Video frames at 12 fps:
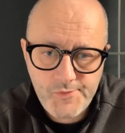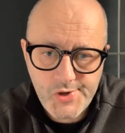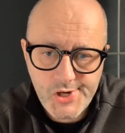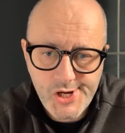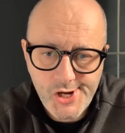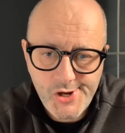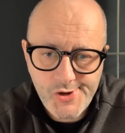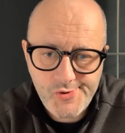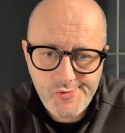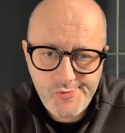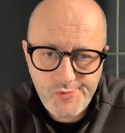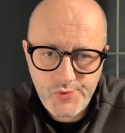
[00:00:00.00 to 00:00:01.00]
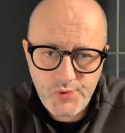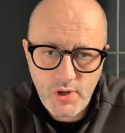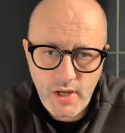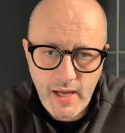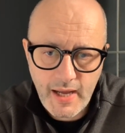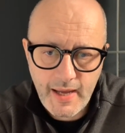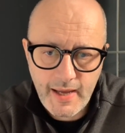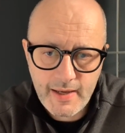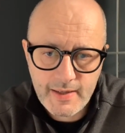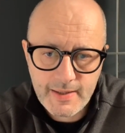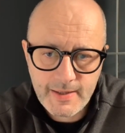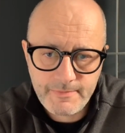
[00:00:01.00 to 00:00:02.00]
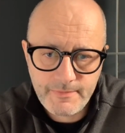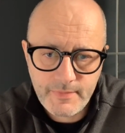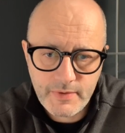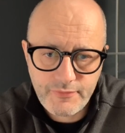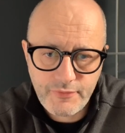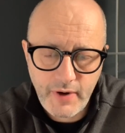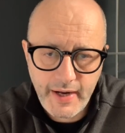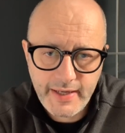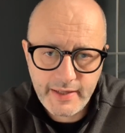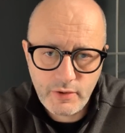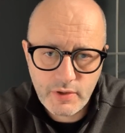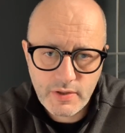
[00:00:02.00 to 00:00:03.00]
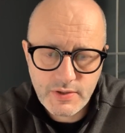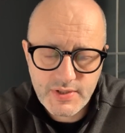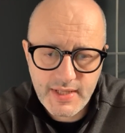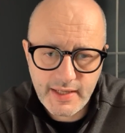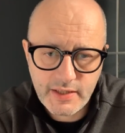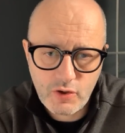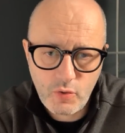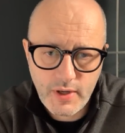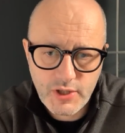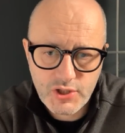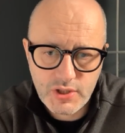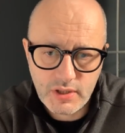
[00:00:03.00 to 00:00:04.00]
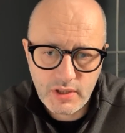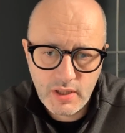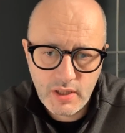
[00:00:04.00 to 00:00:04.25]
I'm afraid I don't understand the question.